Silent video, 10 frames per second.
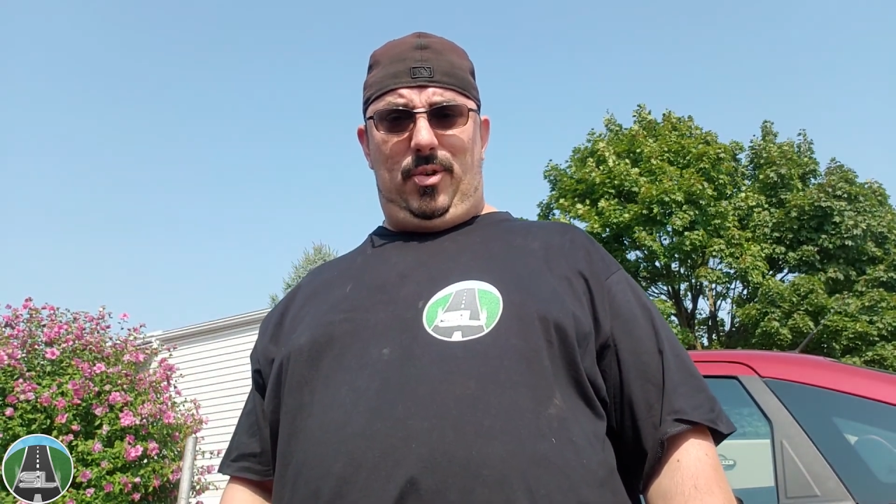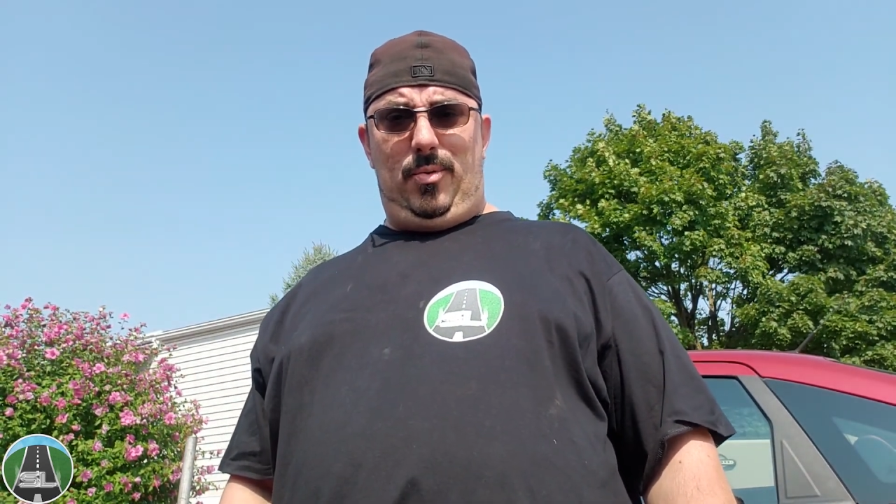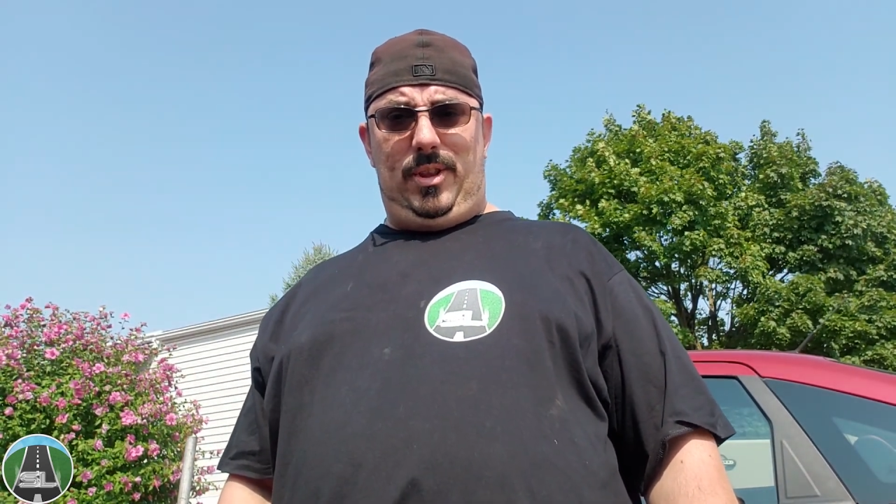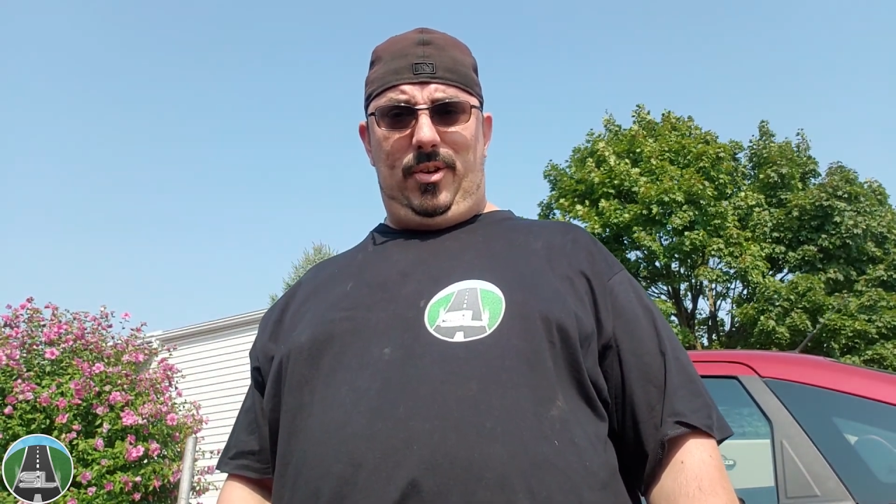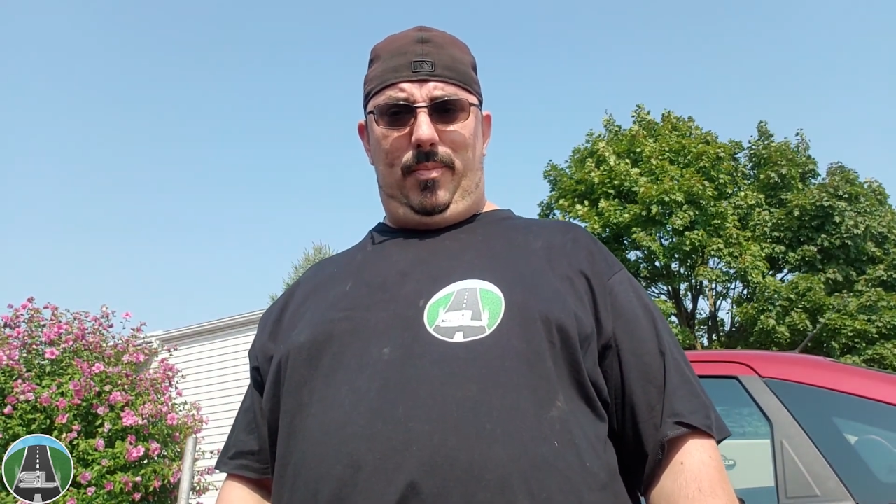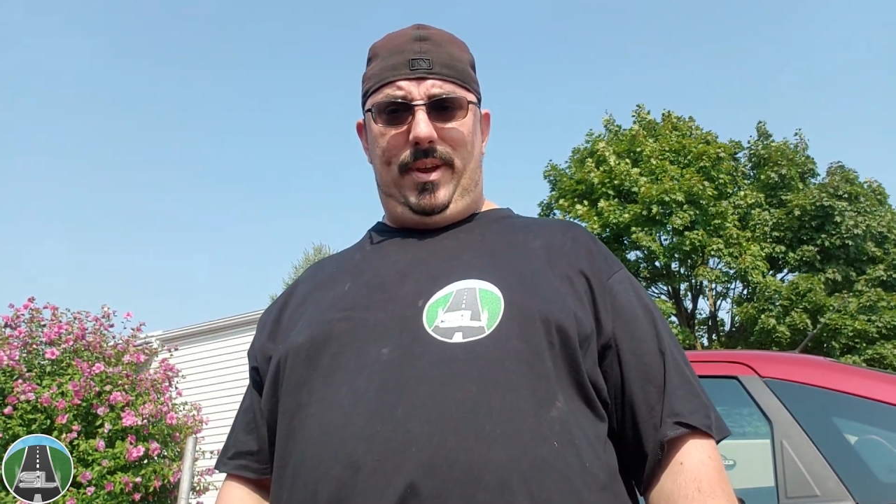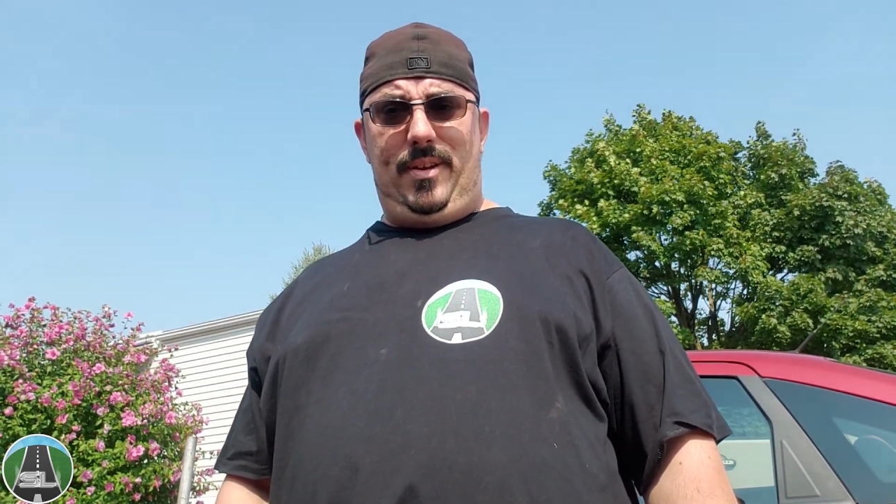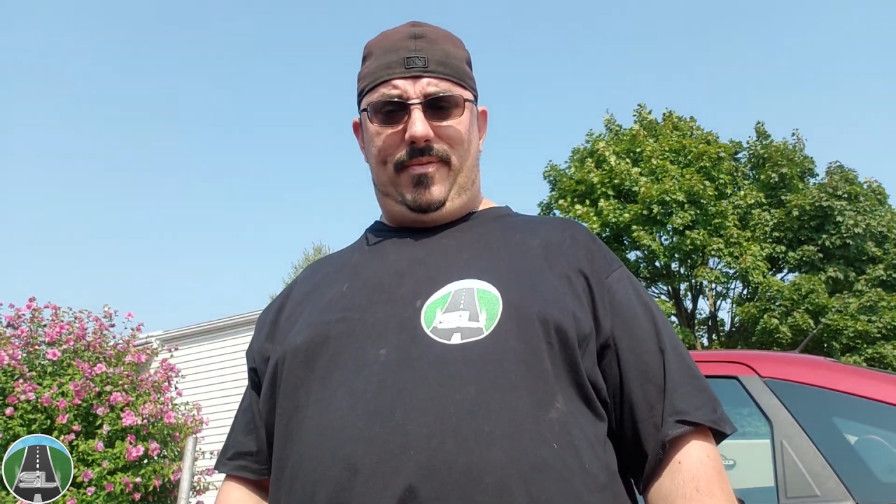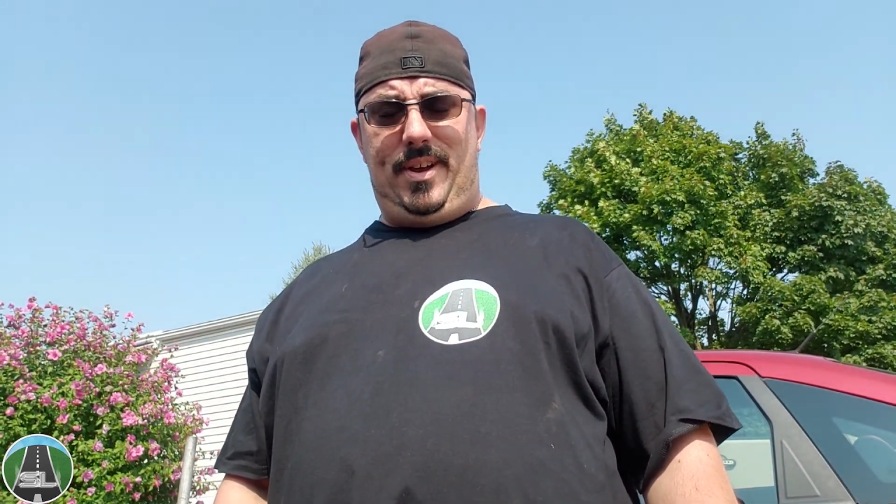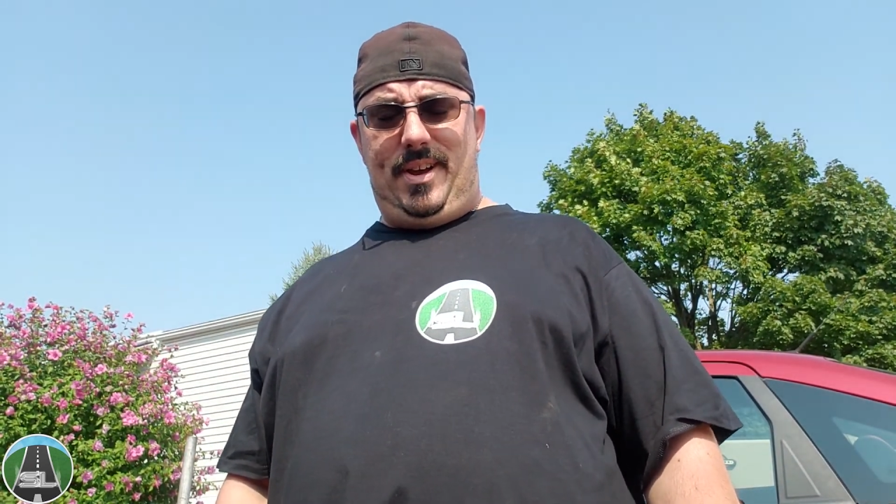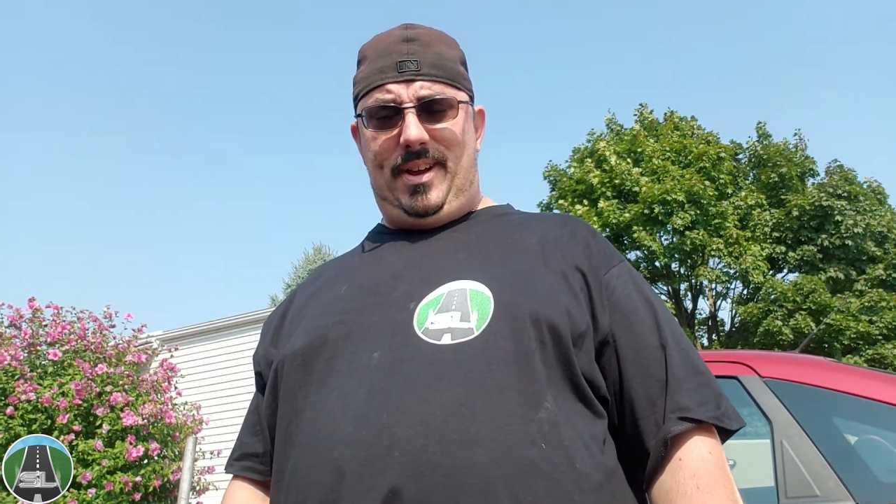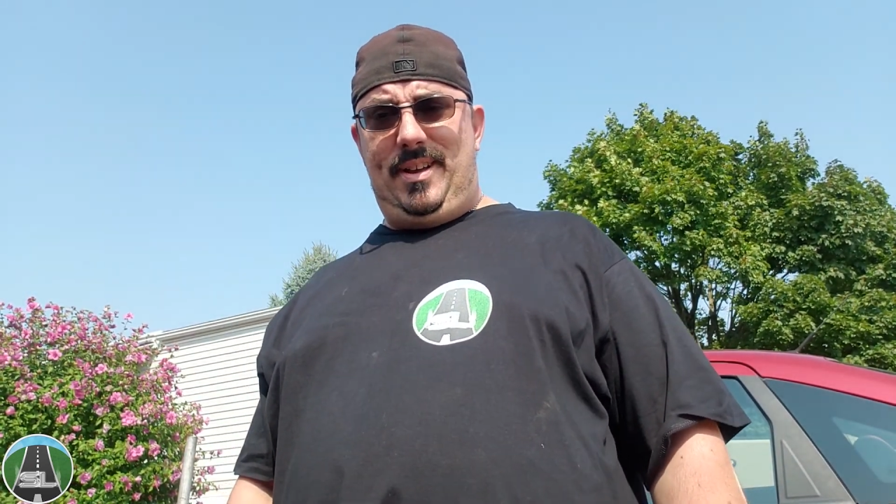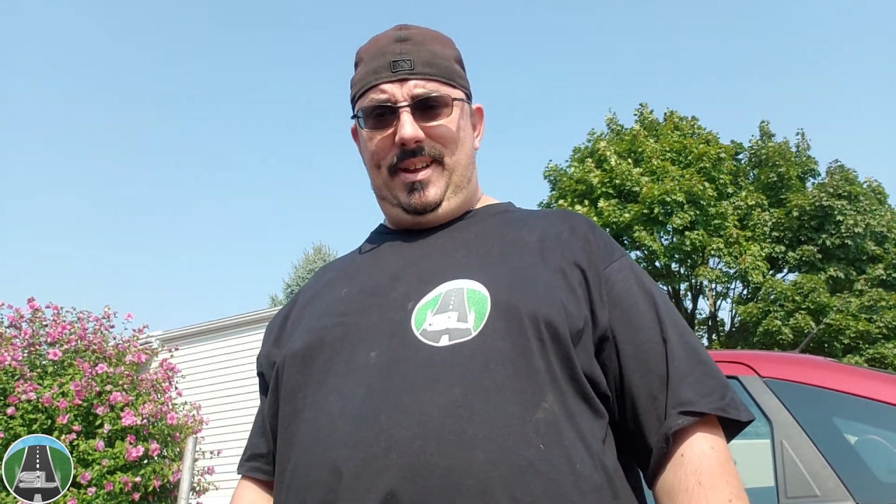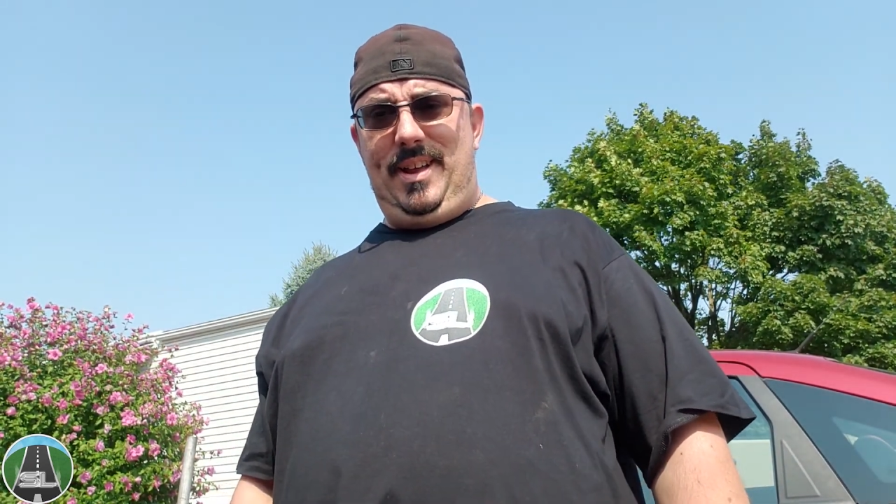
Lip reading: do a little bit of